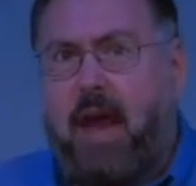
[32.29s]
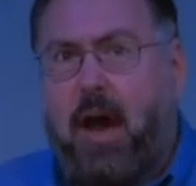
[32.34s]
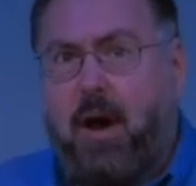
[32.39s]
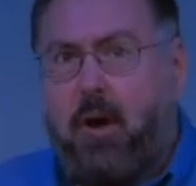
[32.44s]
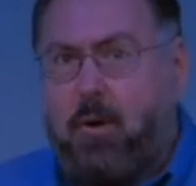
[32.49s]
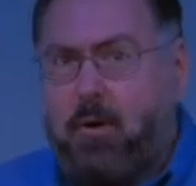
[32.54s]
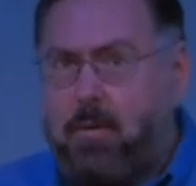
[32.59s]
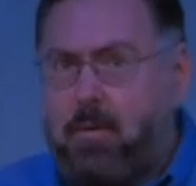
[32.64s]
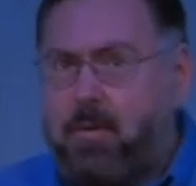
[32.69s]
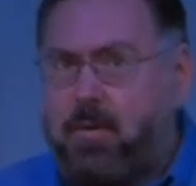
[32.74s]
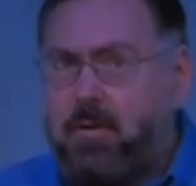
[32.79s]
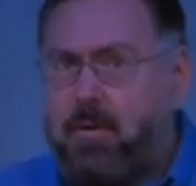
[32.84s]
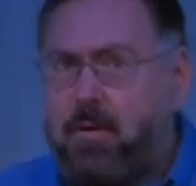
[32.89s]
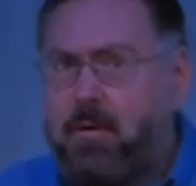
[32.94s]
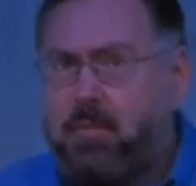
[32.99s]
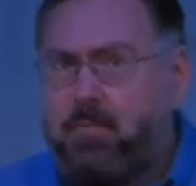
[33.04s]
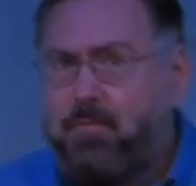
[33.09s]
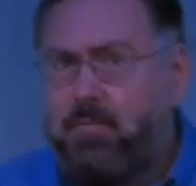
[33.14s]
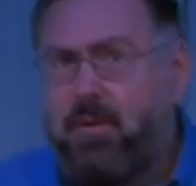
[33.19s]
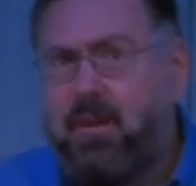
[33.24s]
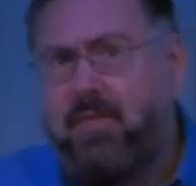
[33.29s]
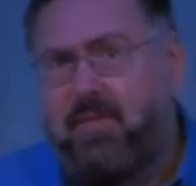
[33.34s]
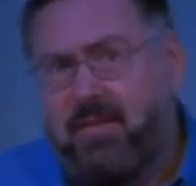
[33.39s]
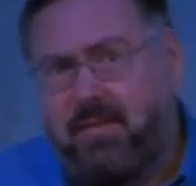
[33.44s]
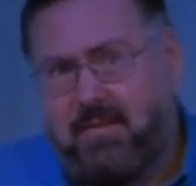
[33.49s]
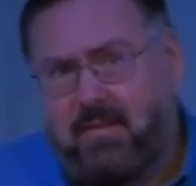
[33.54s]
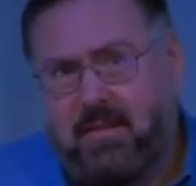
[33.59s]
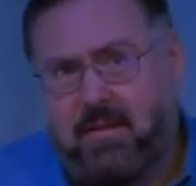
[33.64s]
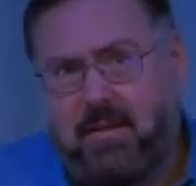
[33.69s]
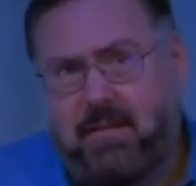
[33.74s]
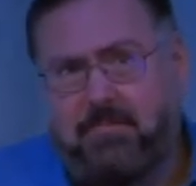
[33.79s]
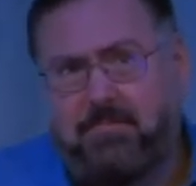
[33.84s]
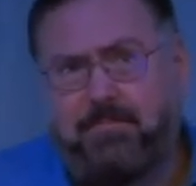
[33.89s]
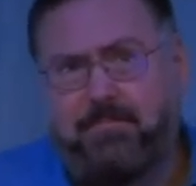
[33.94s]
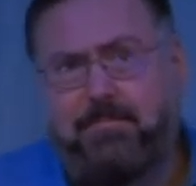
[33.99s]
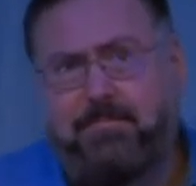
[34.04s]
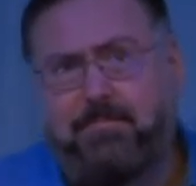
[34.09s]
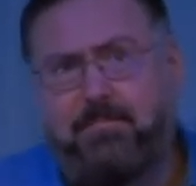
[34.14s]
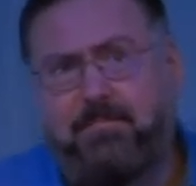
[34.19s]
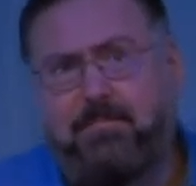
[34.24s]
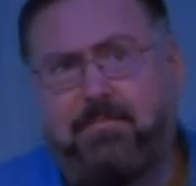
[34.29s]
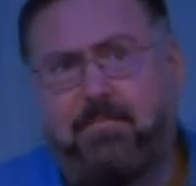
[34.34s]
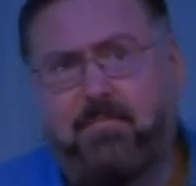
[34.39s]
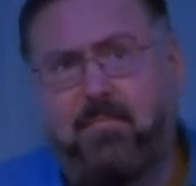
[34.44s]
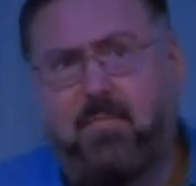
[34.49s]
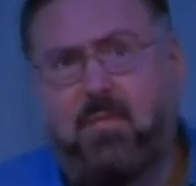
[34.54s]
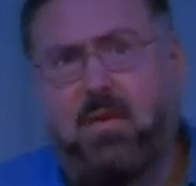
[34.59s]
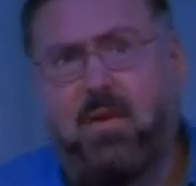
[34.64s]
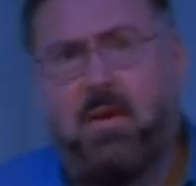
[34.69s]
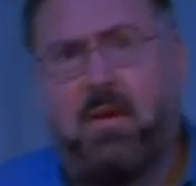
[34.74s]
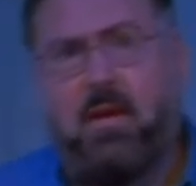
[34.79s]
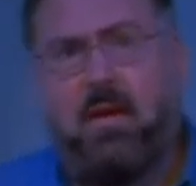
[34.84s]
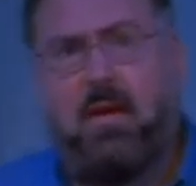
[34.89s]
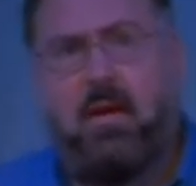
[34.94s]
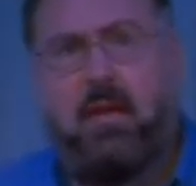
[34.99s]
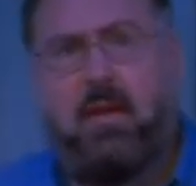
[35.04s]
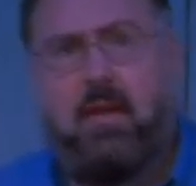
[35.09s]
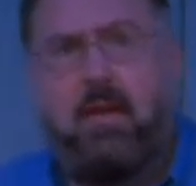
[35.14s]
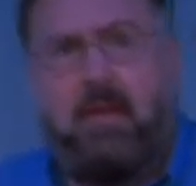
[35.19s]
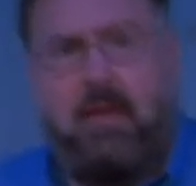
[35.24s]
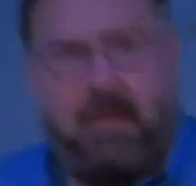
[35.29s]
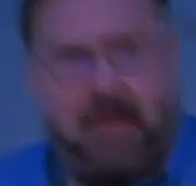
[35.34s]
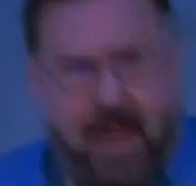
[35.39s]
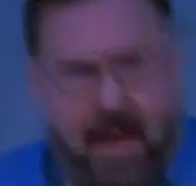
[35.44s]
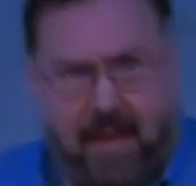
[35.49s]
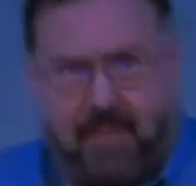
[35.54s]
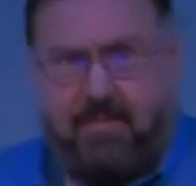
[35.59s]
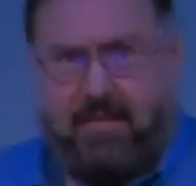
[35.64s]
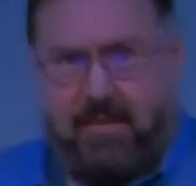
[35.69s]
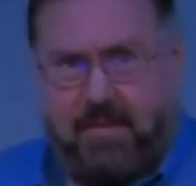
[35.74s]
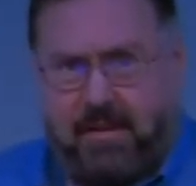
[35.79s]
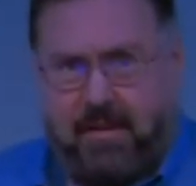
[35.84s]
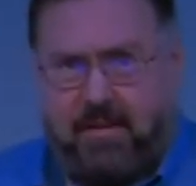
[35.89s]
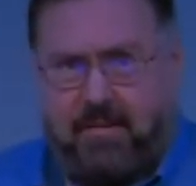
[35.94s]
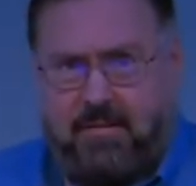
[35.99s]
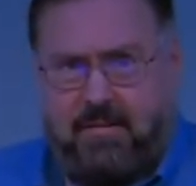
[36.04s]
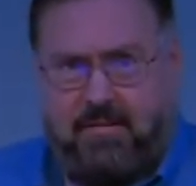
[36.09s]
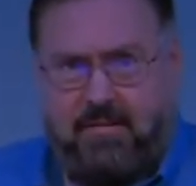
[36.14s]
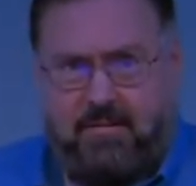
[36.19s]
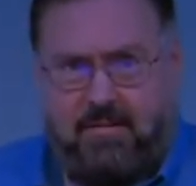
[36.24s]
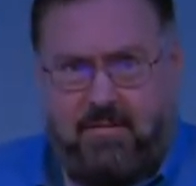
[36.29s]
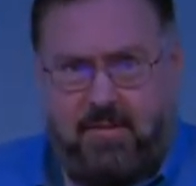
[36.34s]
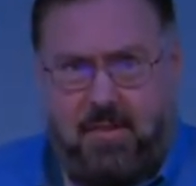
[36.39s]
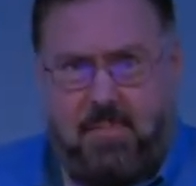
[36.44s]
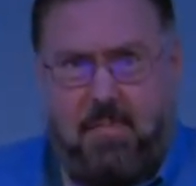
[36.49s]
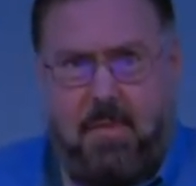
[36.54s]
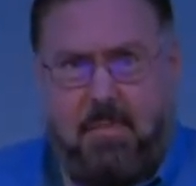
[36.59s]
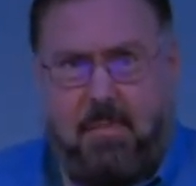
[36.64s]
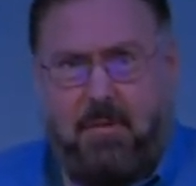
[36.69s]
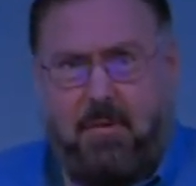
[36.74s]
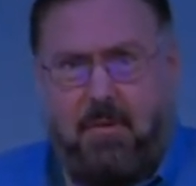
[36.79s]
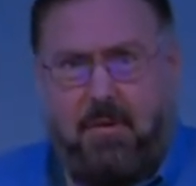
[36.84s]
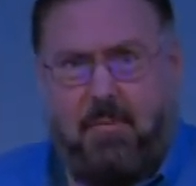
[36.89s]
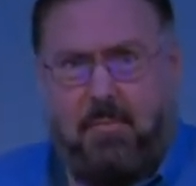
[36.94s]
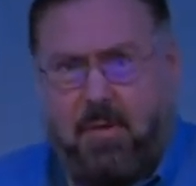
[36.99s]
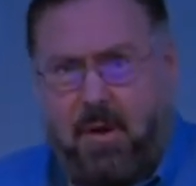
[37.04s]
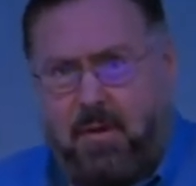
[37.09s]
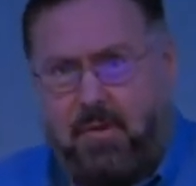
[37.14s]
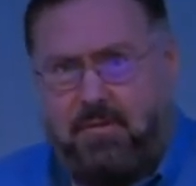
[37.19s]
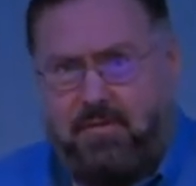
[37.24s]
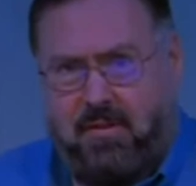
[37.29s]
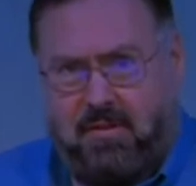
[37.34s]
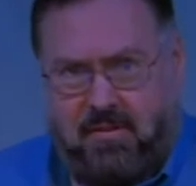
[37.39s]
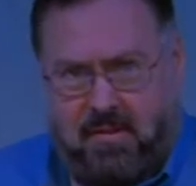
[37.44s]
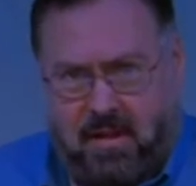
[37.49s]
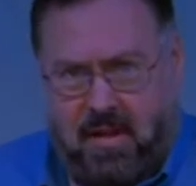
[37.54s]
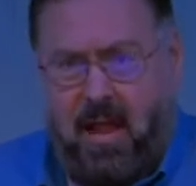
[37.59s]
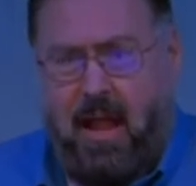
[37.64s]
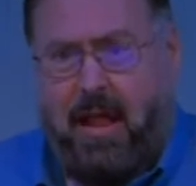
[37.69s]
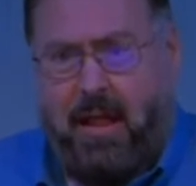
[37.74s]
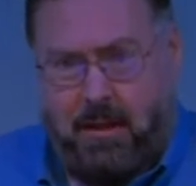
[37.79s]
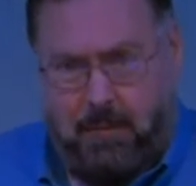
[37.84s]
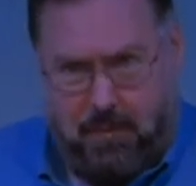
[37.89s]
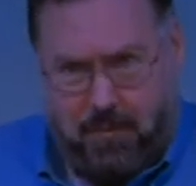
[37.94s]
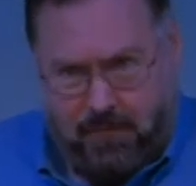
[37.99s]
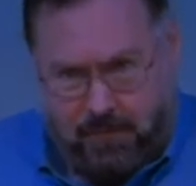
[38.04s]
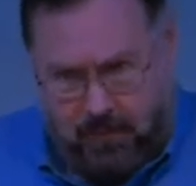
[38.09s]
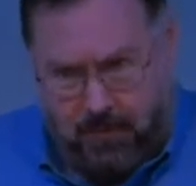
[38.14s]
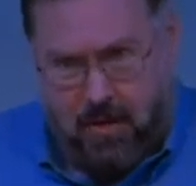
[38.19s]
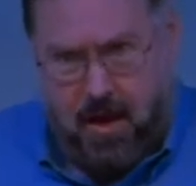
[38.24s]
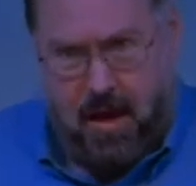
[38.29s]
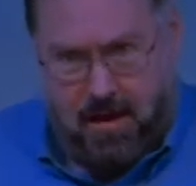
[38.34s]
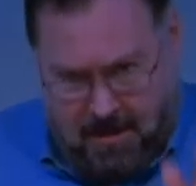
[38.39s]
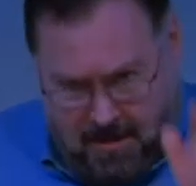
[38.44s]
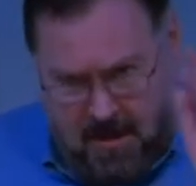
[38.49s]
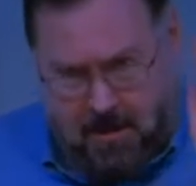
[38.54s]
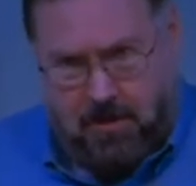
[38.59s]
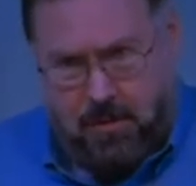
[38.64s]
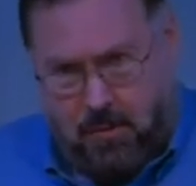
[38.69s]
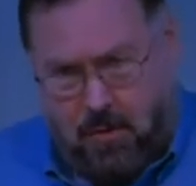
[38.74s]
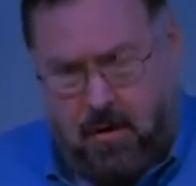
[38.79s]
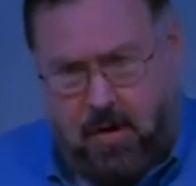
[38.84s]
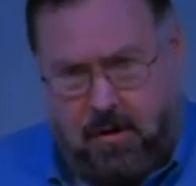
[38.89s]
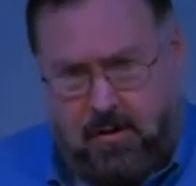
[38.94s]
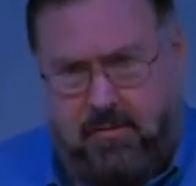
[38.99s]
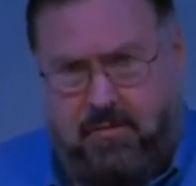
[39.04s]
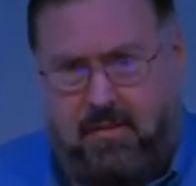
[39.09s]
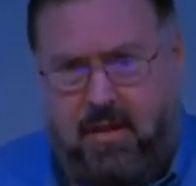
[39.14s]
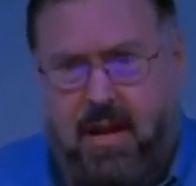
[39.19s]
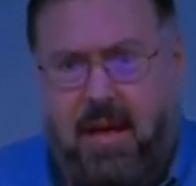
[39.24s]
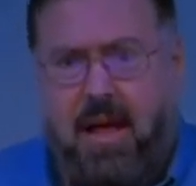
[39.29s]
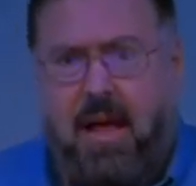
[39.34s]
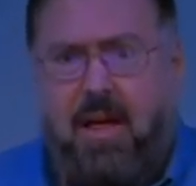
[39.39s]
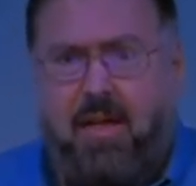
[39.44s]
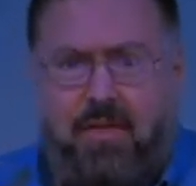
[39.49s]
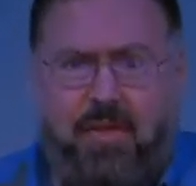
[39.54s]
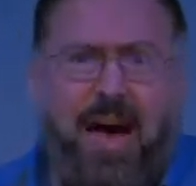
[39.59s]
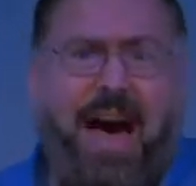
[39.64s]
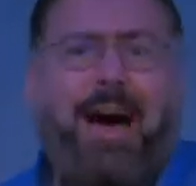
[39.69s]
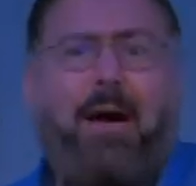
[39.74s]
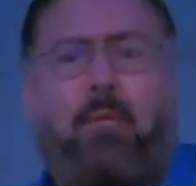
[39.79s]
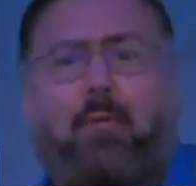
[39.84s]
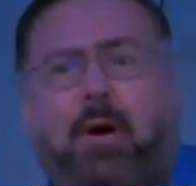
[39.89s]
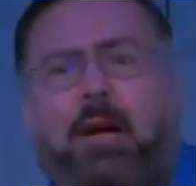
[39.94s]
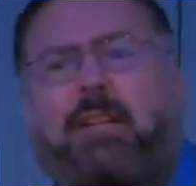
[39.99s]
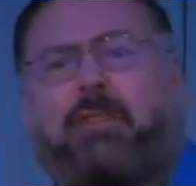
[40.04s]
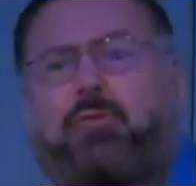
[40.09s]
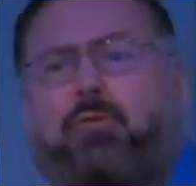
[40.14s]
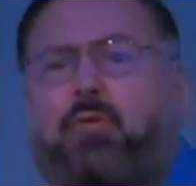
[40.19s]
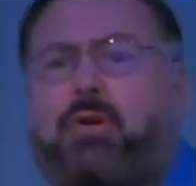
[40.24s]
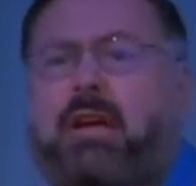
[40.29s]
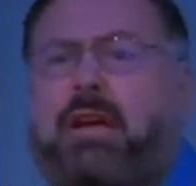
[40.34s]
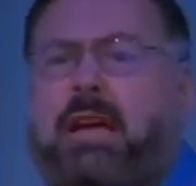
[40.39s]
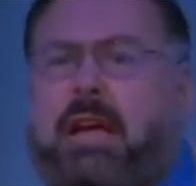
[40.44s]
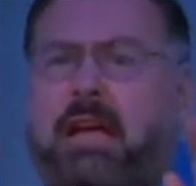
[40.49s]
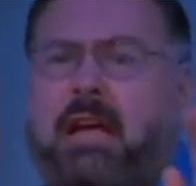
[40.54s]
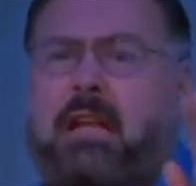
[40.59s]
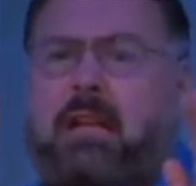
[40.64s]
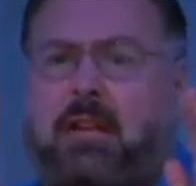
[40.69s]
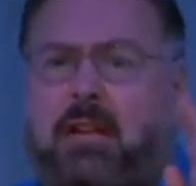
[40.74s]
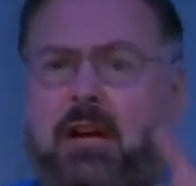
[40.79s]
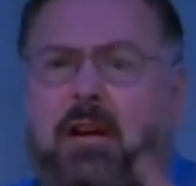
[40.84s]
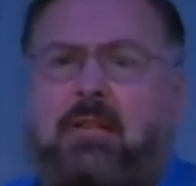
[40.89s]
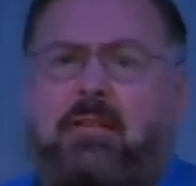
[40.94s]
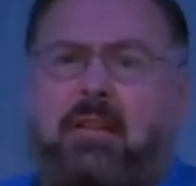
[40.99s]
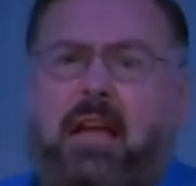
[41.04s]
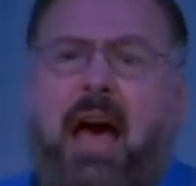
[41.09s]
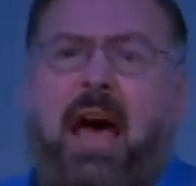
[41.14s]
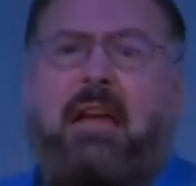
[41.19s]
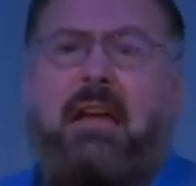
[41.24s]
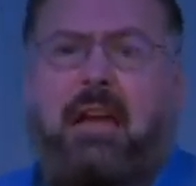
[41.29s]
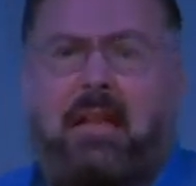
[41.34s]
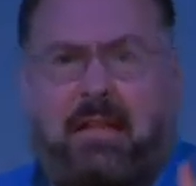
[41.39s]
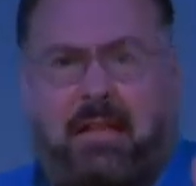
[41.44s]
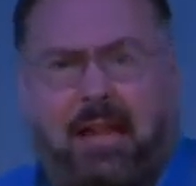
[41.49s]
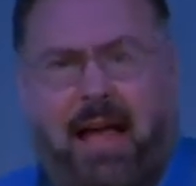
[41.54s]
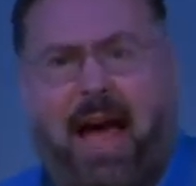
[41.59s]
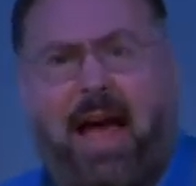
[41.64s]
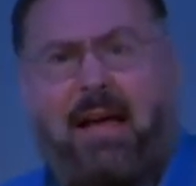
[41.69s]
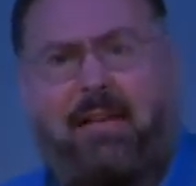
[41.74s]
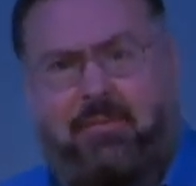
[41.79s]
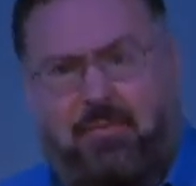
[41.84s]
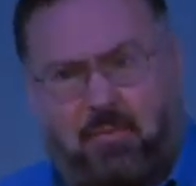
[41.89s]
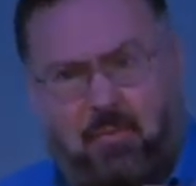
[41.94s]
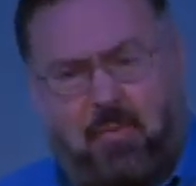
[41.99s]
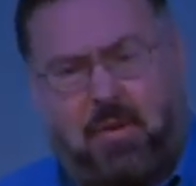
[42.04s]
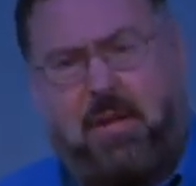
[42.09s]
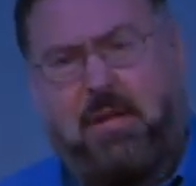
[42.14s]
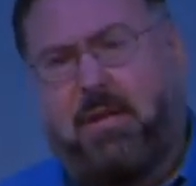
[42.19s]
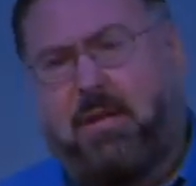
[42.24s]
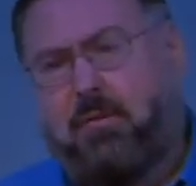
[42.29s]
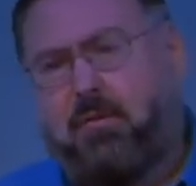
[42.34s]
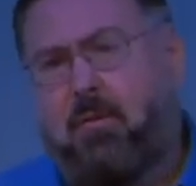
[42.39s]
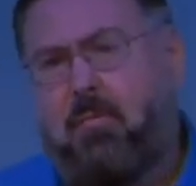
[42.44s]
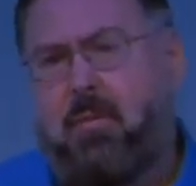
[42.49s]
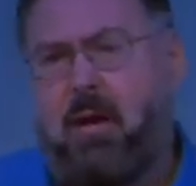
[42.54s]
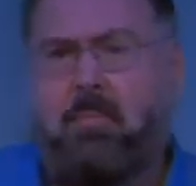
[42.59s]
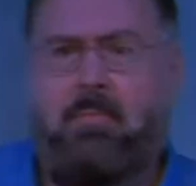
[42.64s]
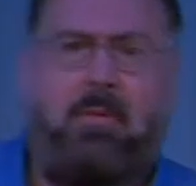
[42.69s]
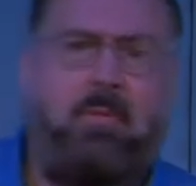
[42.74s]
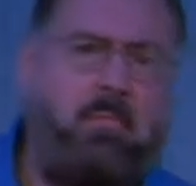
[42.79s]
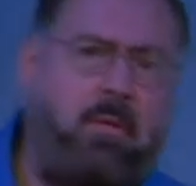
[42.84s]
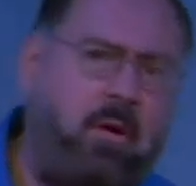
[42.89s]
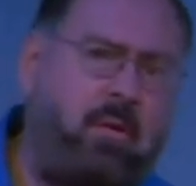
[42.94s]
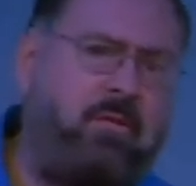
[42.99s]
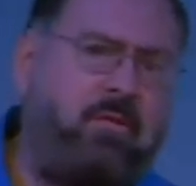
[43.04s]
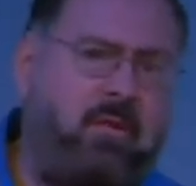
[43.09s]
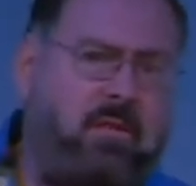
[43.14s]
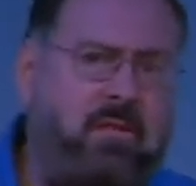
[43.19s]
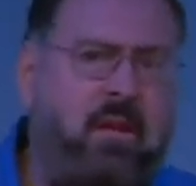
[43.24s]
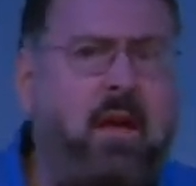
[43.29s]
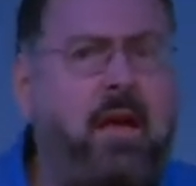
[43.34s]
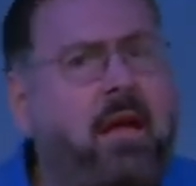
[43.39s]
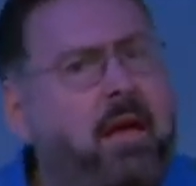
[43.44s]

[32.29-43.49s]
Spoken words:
Now, previously, in Exodus, the biblical Moses that Hollywood forgot. In other words, that which we looked at last week. You'll remember Moses,